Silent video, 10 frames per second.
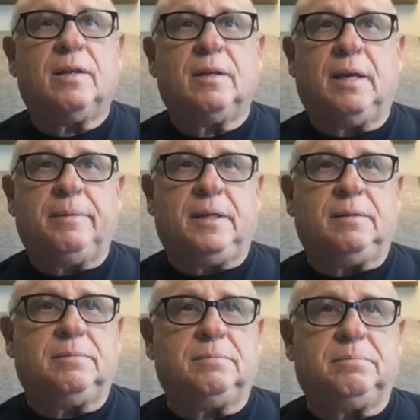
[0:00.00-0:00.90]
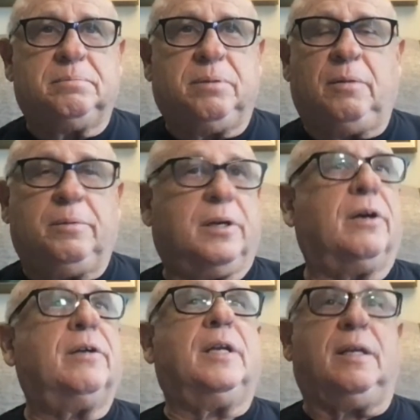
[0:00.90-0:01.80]
I mean, Paul
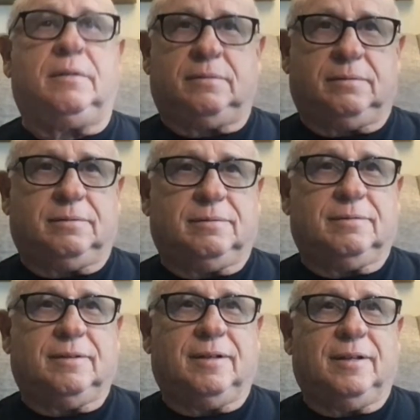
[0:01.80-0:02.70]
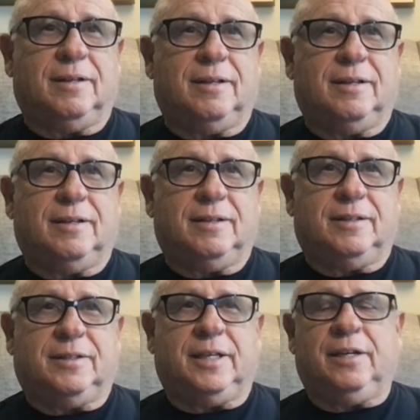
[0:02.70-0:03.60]
McCartney, the
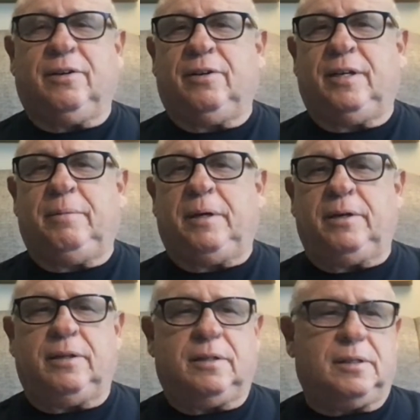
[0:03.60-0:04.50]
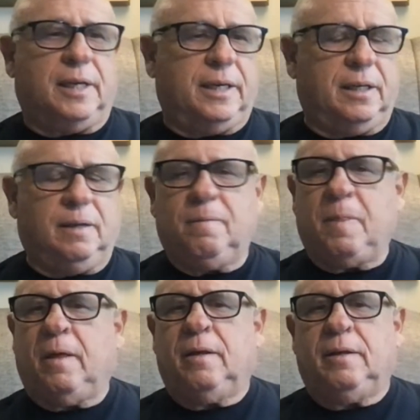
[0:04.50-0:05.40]
singer, he married this lady
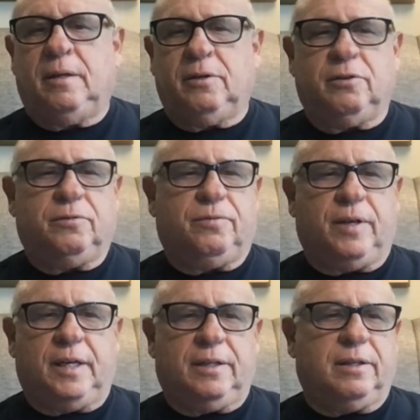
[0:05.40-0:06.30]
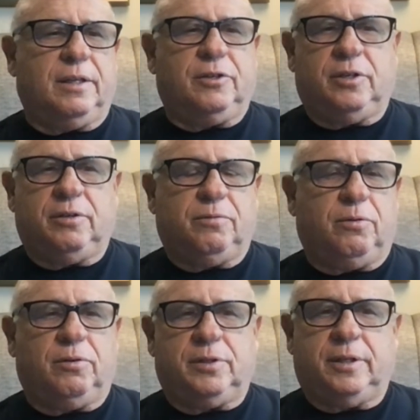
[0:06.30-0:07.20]
in good faith, and then she
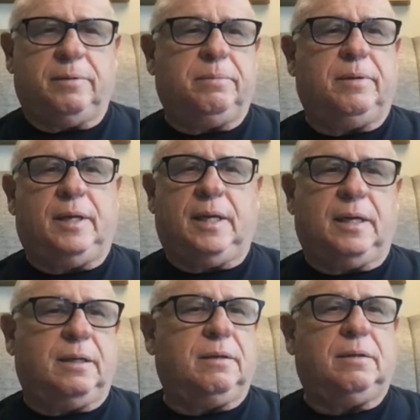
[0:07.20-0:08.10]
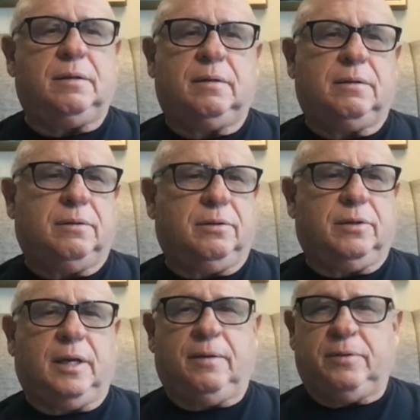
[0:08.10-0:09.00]
divorced him and took
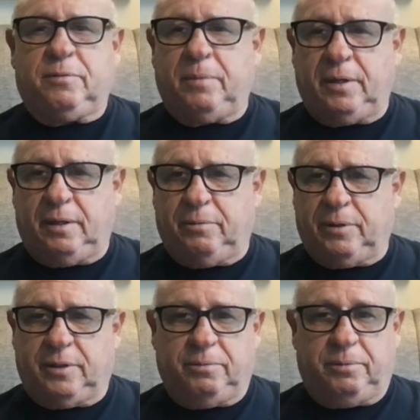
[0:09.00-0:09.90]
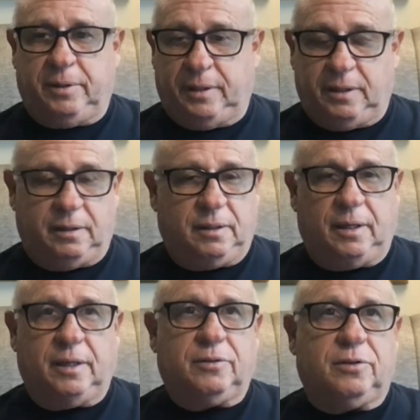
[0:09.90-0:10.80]
half his money, which he really didn't
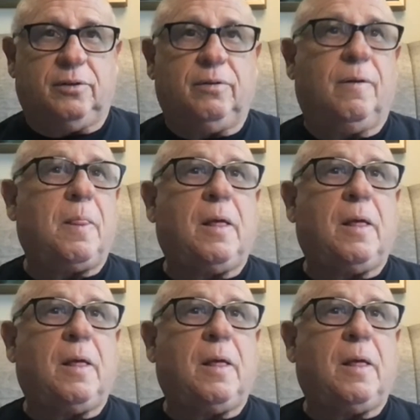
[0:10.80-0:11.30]
like. So,